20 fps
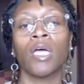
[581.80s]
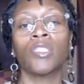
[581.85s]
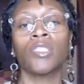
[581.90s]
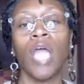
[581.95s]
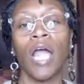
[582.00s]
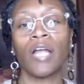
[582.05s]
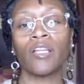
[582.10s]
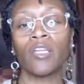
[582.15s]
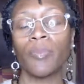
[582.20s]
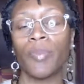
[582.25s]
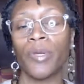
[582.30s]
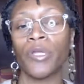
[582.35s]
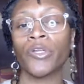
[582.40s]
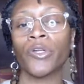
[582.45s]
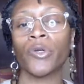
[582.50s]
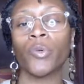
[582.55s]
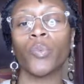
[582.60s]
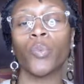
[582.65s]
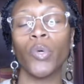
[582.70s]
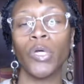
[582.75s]
Dr.
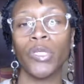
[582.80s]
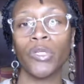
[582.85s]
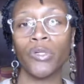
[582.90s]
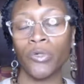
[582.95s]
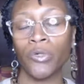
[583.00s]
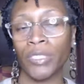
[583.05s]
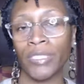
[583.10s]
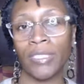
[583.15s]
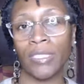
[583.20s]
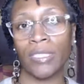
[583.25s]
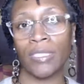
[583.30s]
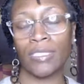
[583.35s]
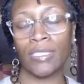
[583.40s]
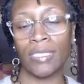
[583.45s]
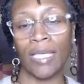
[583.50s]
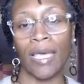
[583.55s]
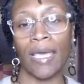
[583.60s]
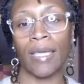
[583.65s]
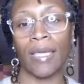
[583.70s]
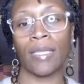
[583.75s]
Bender went on to
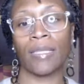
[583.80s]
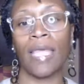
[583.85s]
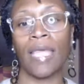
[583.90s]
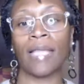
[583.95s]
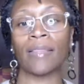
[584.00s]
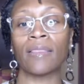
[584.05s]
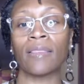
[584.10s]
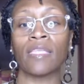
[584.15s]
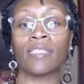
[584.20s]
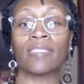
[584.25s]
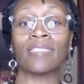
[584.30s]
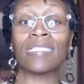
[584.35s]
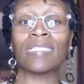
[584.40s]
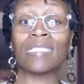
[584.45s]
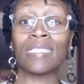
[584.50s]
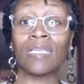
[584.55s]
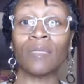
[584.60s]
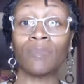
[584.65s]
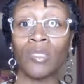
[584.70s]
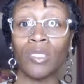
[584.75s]
say that the
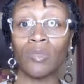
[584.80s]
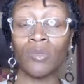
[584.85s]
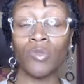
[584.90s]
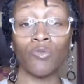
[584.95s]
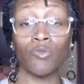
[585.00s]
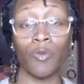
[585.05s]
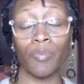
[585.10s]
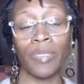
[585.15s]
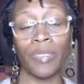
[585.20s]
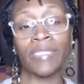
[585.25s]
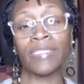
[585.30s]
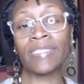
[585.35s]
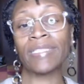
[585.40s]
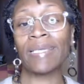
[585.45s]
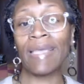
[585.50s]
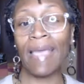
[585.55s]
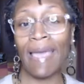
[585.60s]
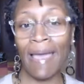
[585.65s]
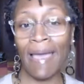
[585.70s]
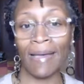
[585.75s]
symptoms from
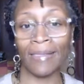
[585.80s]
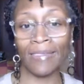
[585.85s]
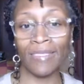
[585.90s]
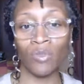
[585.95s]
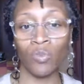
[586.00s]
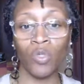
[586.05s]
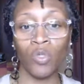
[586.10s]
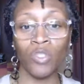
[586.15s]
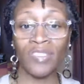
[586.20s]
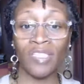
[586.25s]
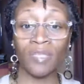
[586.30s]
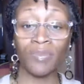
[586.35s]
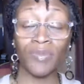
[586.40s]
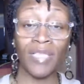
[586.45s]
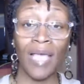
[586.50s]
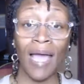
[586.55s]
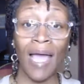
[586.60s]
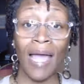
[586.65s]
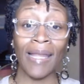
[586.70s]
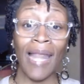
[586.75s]
PTS will
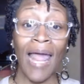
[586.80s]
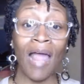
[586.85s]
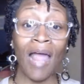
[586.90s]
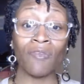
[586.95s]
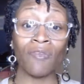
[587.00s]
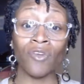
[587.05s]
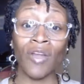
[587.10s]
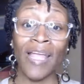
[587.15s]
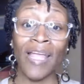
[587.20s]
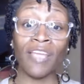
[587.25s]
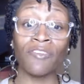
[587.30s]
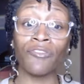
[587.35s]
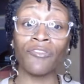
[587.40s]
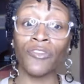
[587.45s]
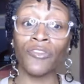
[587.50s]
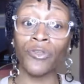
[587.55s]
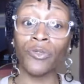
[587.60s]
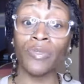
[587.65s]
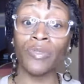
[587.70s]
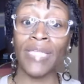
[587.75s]
subside after a
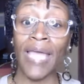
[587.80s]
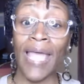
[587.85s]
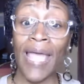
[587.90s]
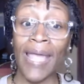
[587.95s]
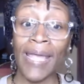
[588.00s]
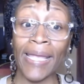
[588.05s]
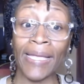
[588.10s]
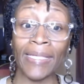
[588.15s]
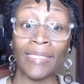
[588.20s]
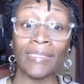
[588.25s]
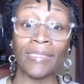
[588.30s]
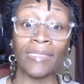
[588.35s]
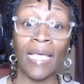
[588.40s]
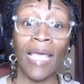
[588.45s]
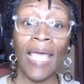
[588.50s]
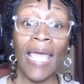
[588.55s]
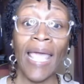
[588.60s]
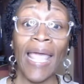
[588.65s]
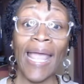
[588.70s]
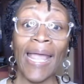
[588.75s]
few days
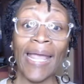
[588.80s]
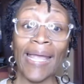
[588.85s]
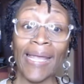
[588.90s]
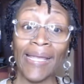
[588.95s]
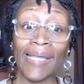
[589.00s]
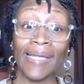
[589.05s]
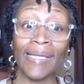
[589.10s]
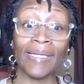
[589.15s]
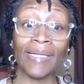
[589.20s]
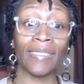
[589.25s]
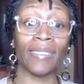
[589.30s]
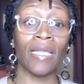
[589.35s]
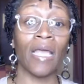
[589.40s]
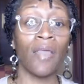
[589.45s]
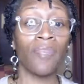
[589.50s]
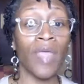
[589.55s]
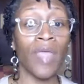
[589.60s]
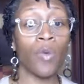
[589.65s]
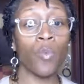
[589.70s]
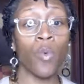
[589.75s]
and
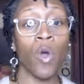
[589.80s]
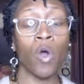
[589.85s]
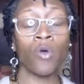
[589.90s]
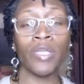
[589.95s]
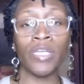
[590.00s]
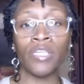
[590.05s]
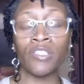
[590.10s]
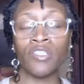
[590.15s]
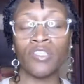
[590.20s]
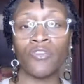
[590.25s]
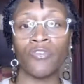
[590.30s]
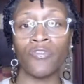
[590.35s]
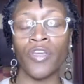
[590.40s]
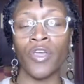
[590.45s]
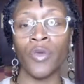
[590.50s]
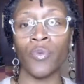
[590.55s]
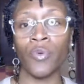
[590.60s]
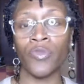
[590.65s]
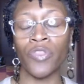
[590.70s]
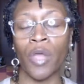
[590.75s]
they won't
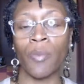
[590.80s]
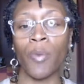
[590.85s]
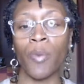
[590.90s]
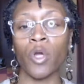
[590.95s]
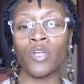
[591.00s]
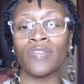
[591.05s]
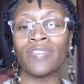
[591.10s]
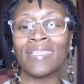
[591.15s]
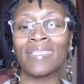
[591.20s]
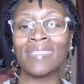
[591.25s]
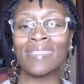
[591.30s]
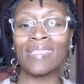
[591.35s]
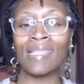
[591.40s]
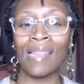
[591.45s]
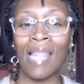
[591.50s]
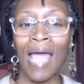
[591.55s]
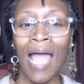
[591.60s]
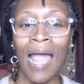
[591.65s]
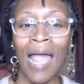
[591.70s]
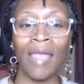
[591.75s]
interfere with a person's
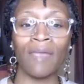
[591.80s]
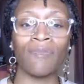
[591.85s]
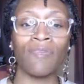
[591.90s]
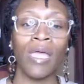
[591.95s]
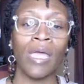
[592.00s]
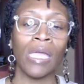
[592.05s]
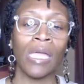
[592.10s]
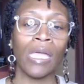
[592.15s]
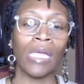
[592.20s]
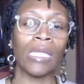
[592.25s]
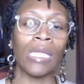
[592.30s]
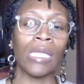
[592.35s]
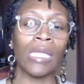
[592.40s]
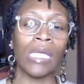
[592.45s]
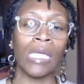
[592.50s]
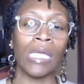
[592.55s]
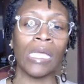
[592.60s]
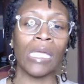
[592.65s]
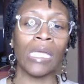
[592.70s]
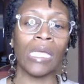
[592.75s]
life in
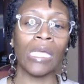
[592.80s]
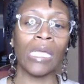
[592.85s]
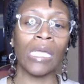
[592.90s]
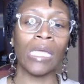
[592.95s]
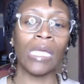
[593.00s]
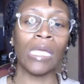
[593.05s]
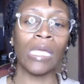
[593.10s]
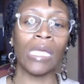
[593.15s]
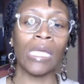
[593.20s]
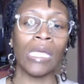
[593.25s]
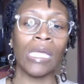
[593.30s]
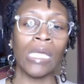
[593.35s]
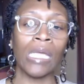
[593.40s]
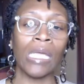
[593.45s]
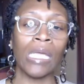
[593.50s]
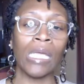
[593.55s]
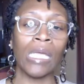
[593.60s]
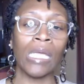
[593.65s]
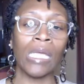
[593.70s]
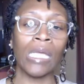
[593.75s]
any
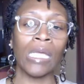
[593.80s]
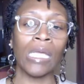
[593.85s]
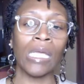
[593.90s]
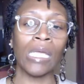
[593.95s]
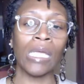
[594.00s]
meaningful way.